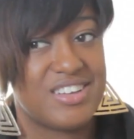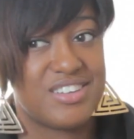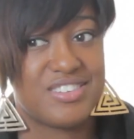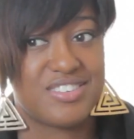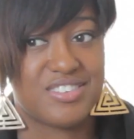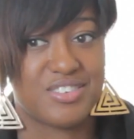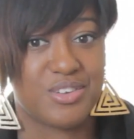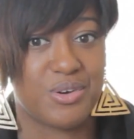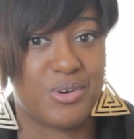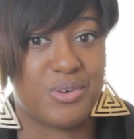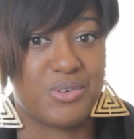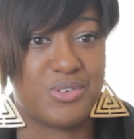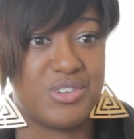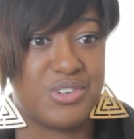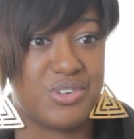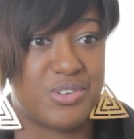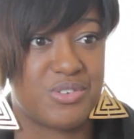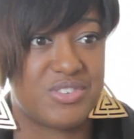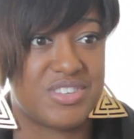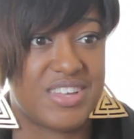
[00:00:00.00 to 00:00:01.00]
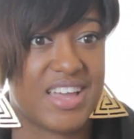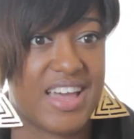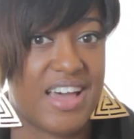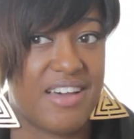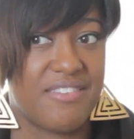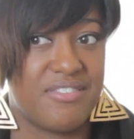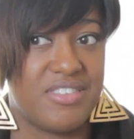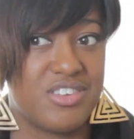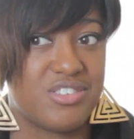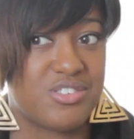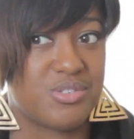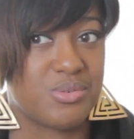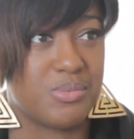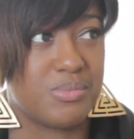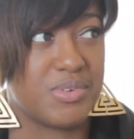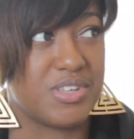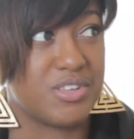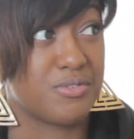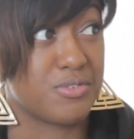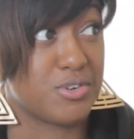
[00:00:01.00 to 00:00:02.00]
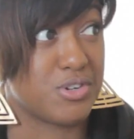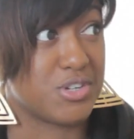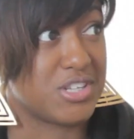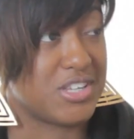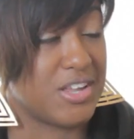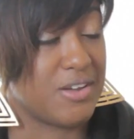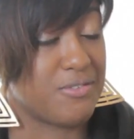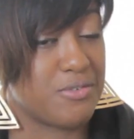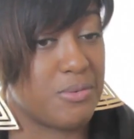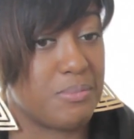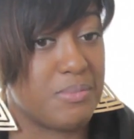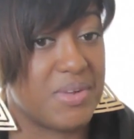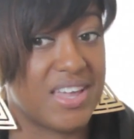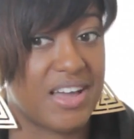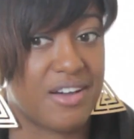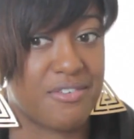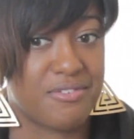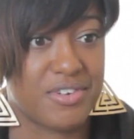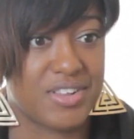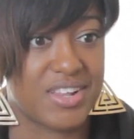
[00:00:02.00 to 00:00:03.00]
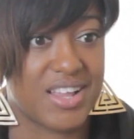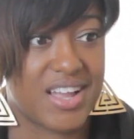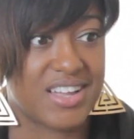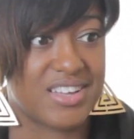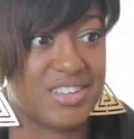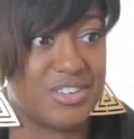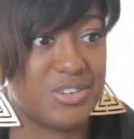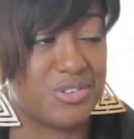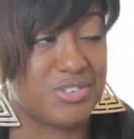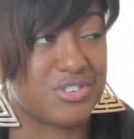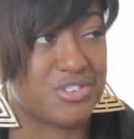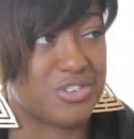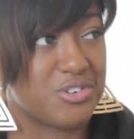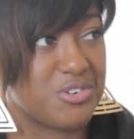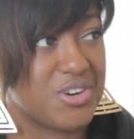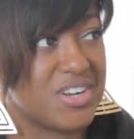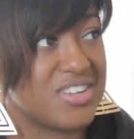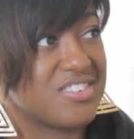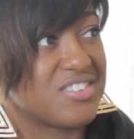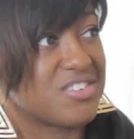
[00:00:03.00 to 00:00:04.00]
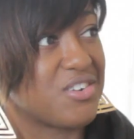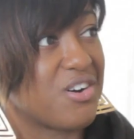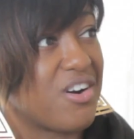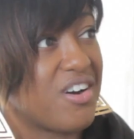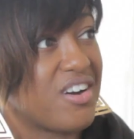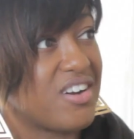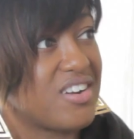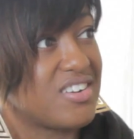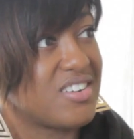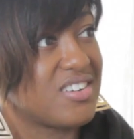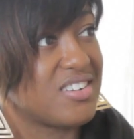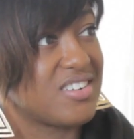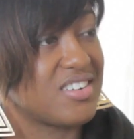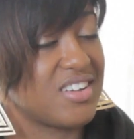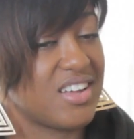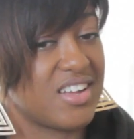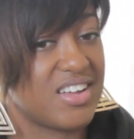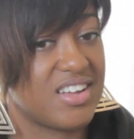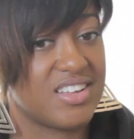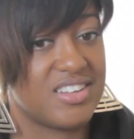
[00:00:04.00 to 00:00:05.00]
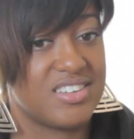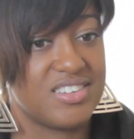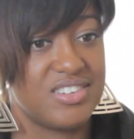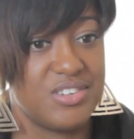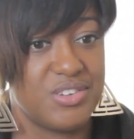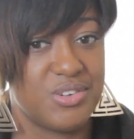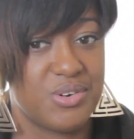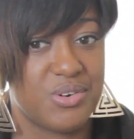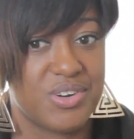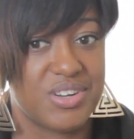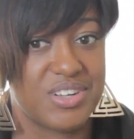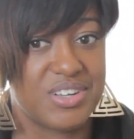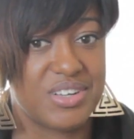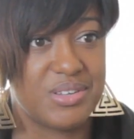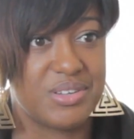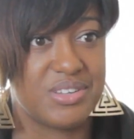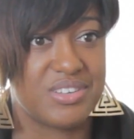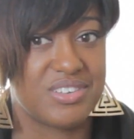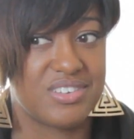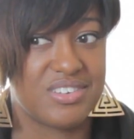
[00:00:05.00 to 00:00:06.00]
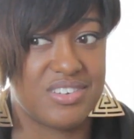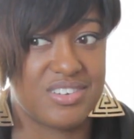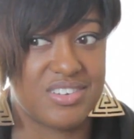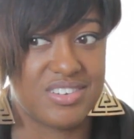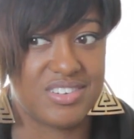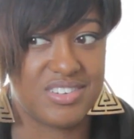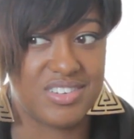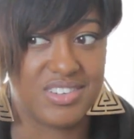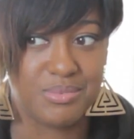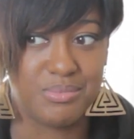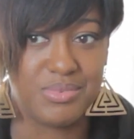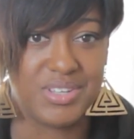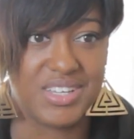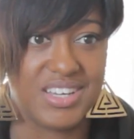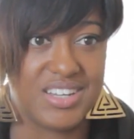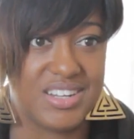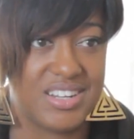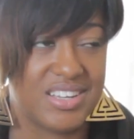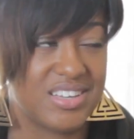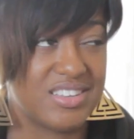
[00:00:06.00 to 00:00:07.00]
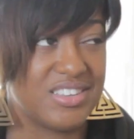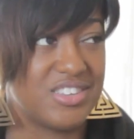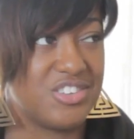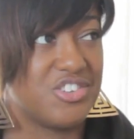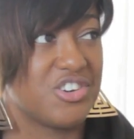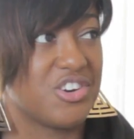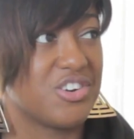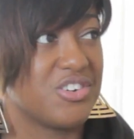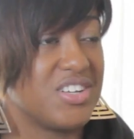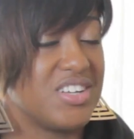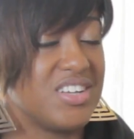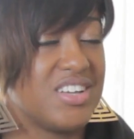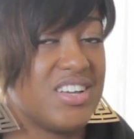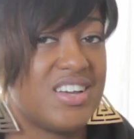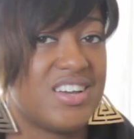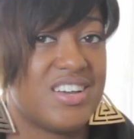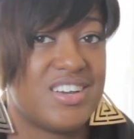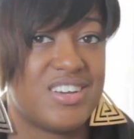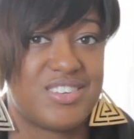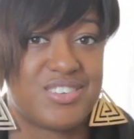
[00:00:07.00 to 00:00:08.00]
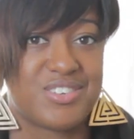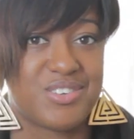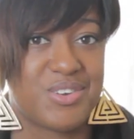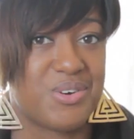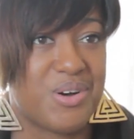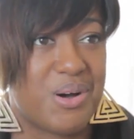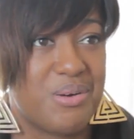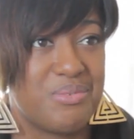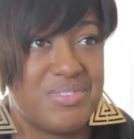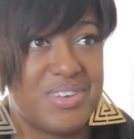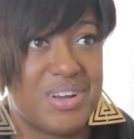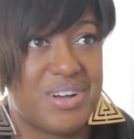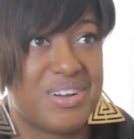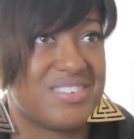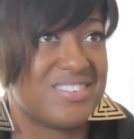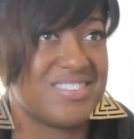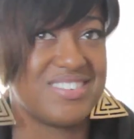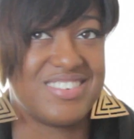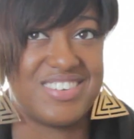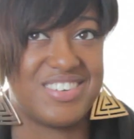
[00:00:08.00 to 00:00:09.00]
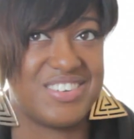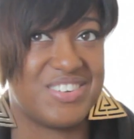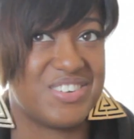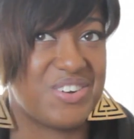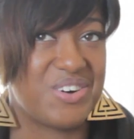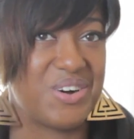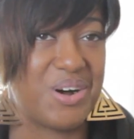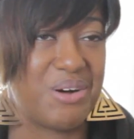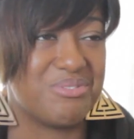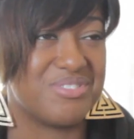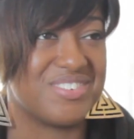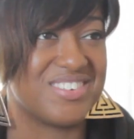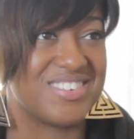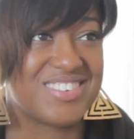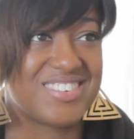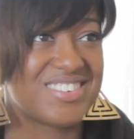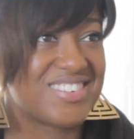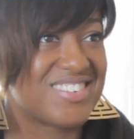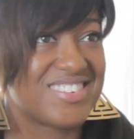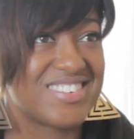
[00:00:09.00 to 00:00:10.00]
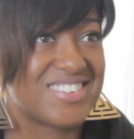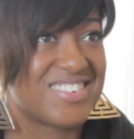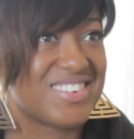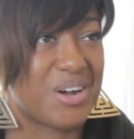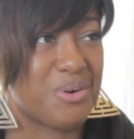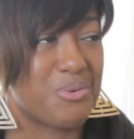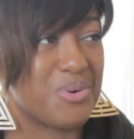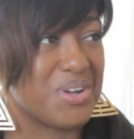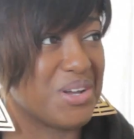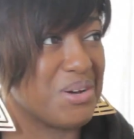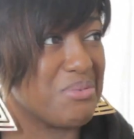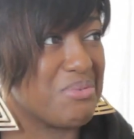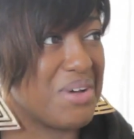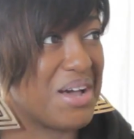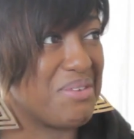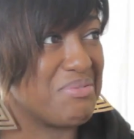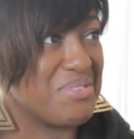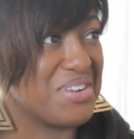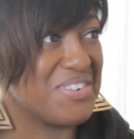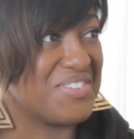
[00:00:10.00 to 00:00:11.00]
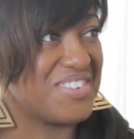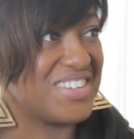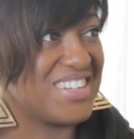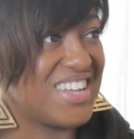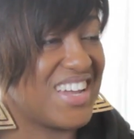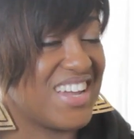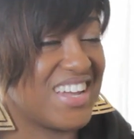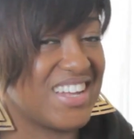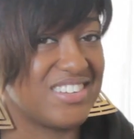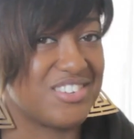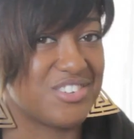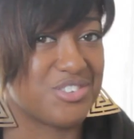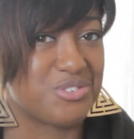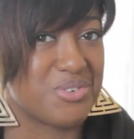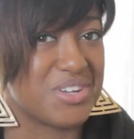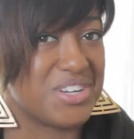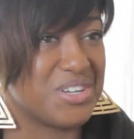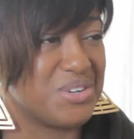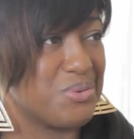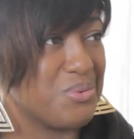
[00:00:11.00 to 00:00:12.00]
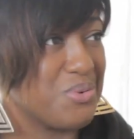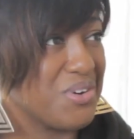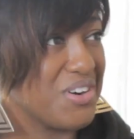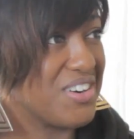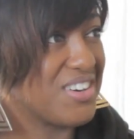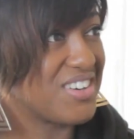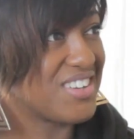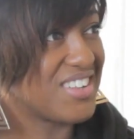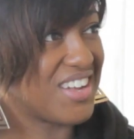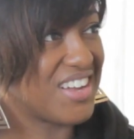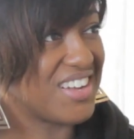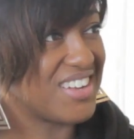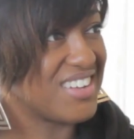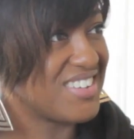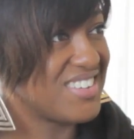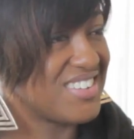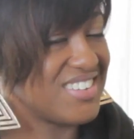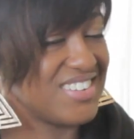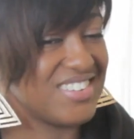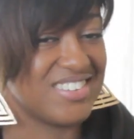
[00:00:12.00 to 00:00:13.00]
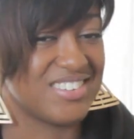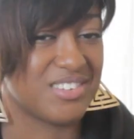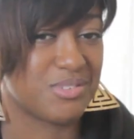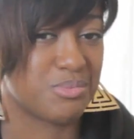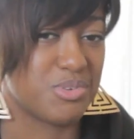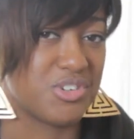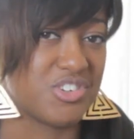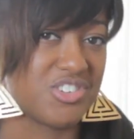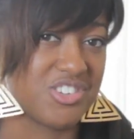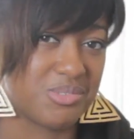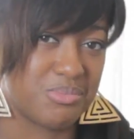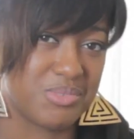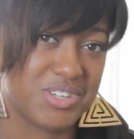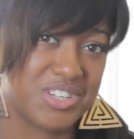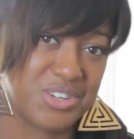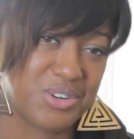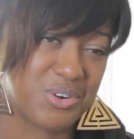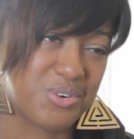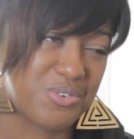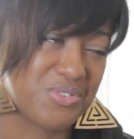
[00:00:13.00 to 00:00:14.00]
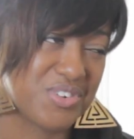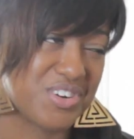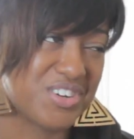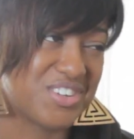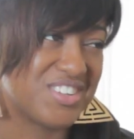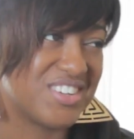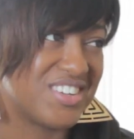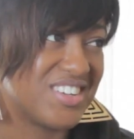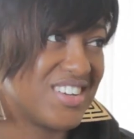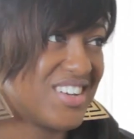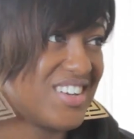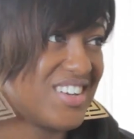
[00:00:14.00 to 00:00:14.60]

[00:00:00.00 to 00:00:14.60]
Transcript: So you know to have this one be the first step for me, I feel like you know it's a great start, and you know a good beginning in the journey. So I'm just I wake up happy every day and just ready to work. Like it just pushes me to go further.